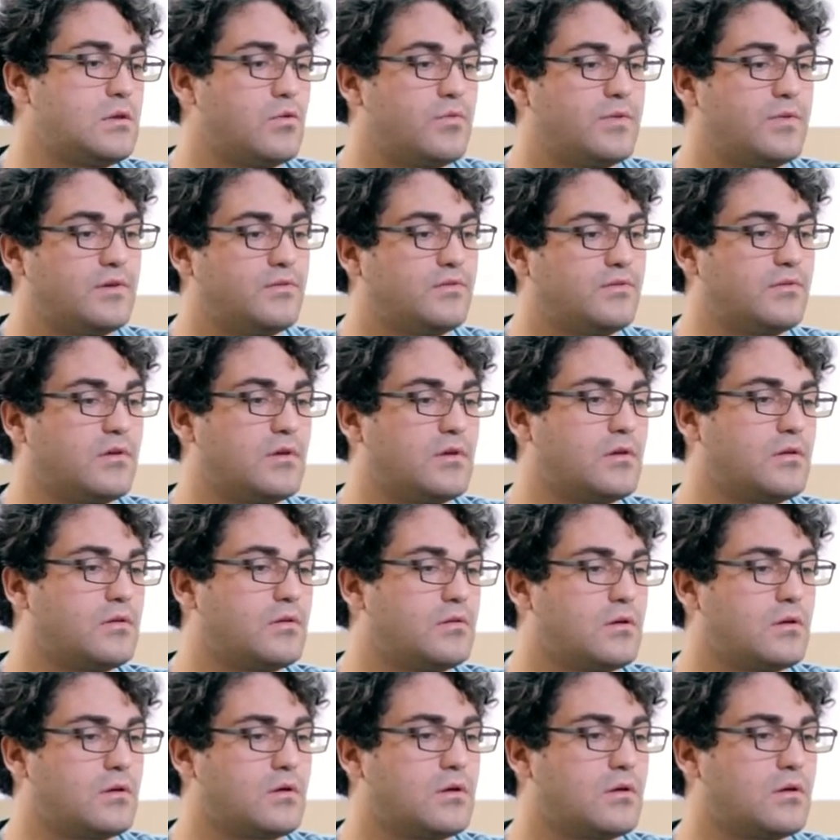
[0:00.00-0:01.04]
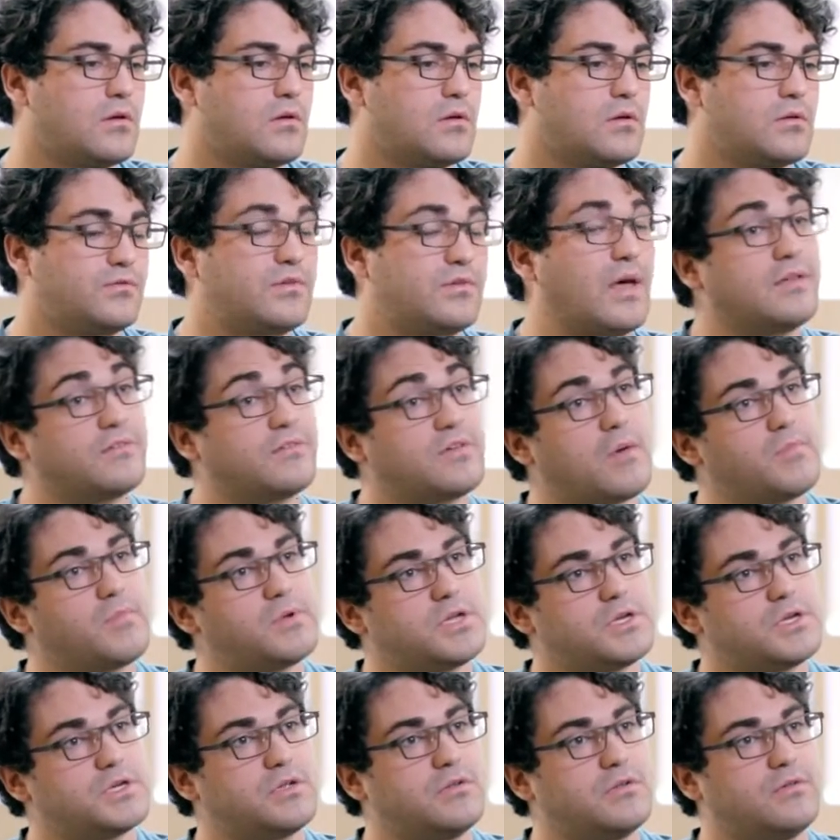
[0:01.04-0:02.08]
these science
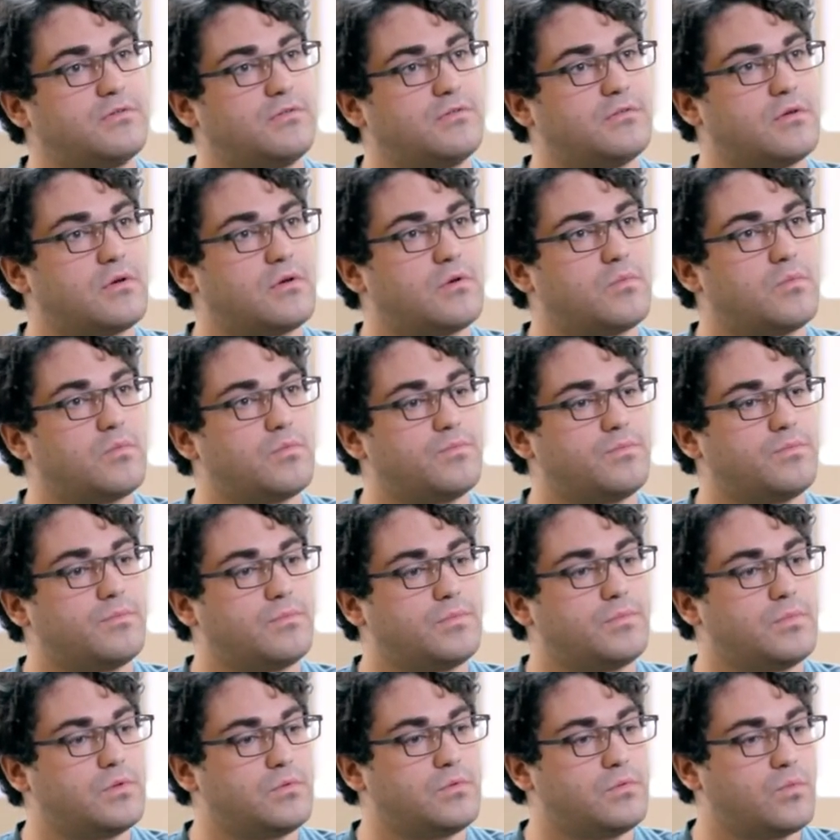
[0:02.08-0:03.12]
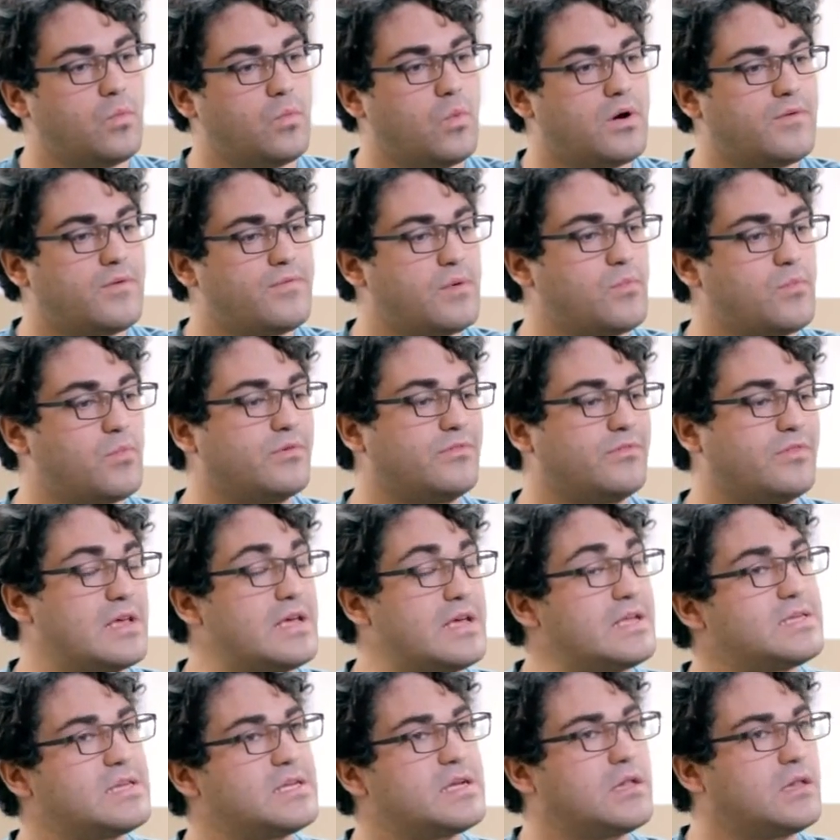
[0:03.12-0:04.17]
competitions. One of them was the
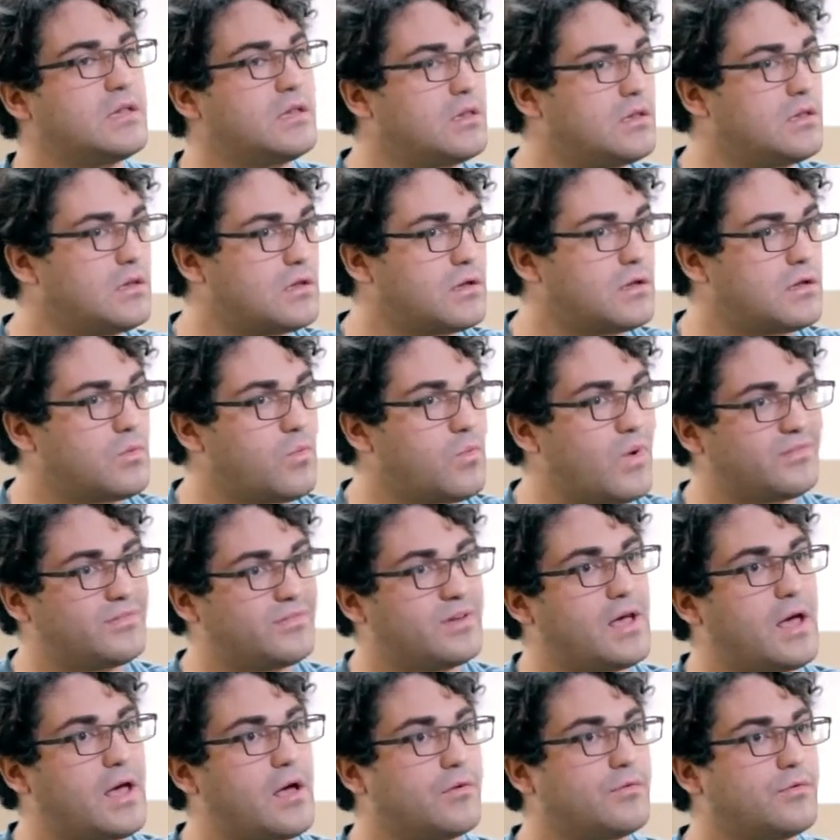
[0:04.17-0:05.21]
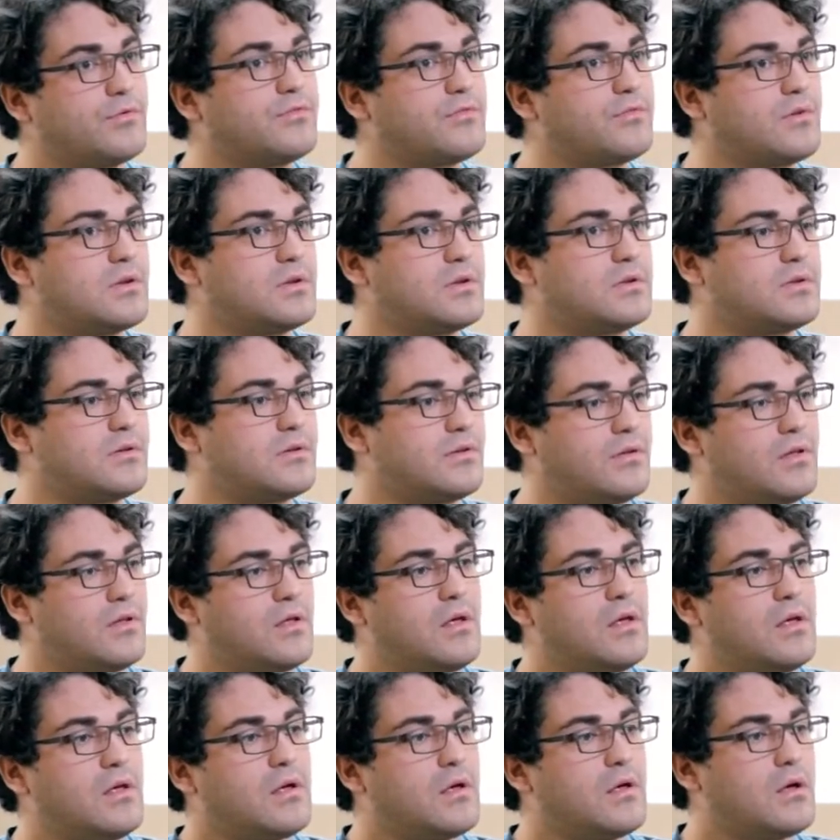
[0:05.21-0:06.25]
Intel Westinghouse and
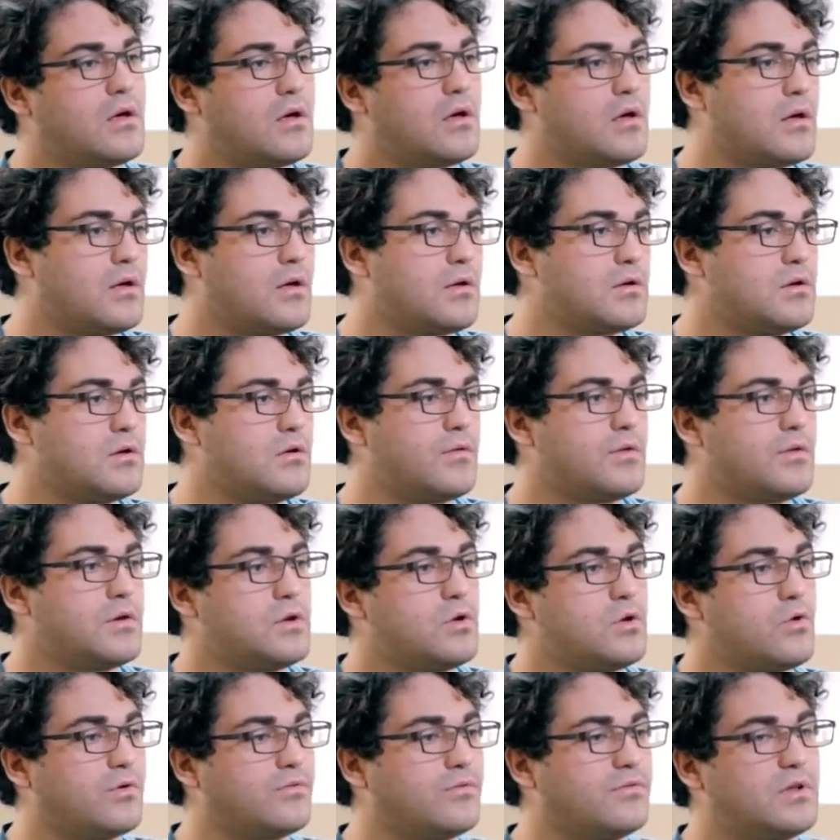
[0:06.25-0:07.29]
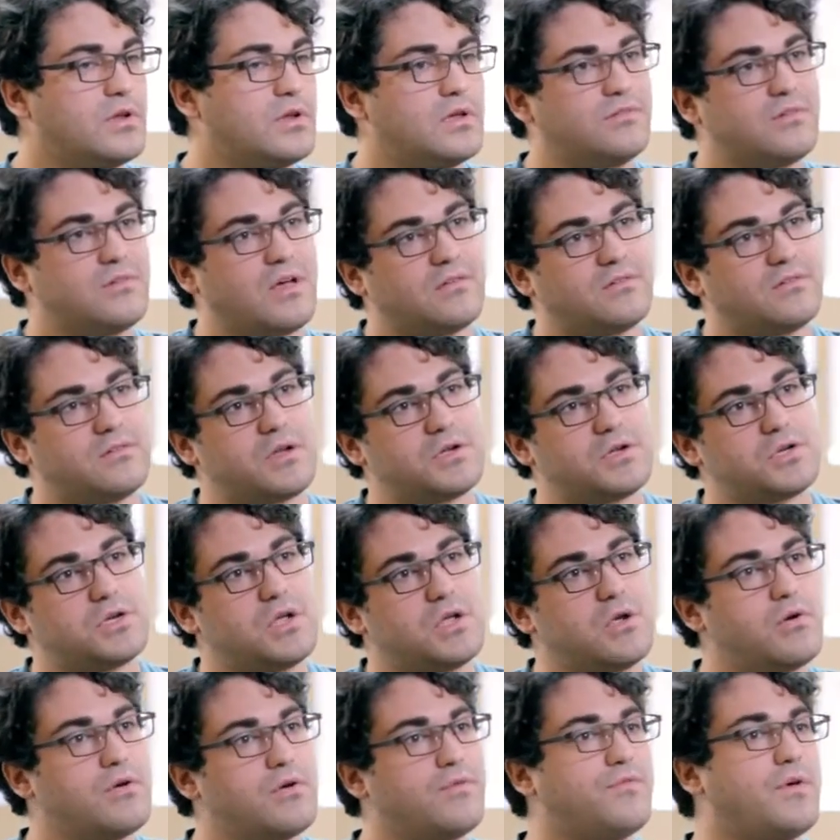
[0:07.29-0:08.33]
the New York City Science and
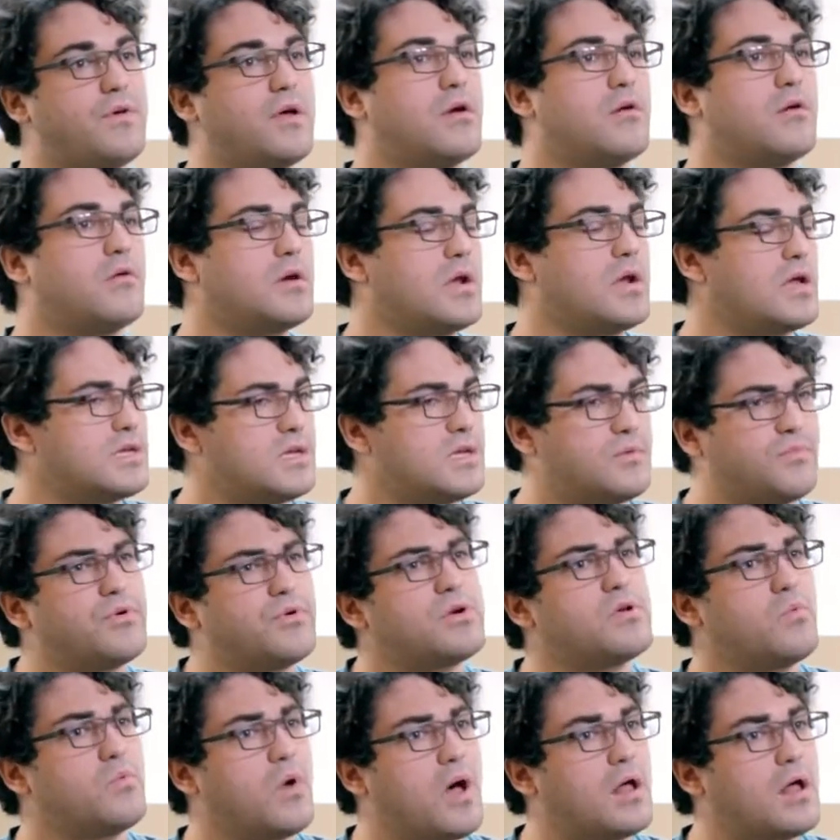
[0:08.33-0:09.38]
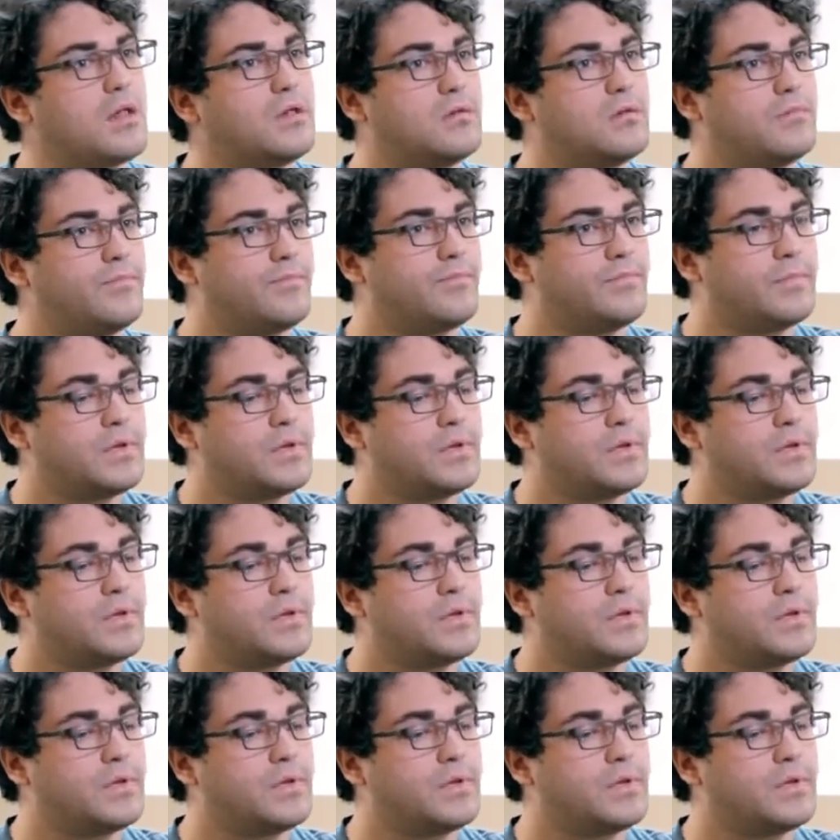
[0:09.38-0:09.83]
Engineering Fair, and I did pretty well.